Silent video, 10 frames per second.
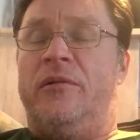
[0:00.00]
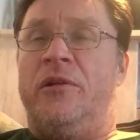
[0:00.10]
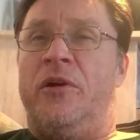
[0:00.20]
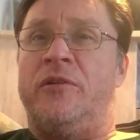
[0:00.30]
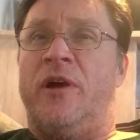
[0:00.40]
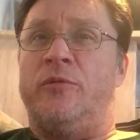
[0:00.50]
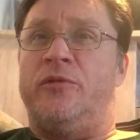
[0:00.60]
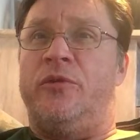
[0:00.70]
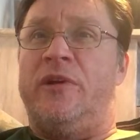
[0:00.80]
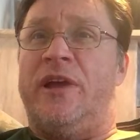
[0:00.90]
Learn how
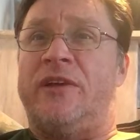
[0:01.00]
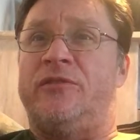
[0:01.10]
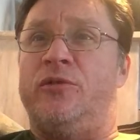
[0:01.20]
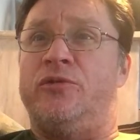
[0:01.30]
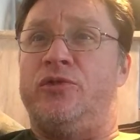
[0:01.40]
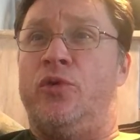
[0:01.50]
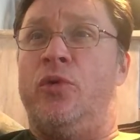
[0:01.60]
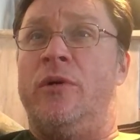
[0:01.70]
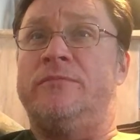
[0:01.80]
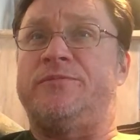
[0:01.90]
to relax your
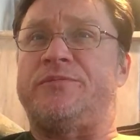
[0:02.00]
jaw.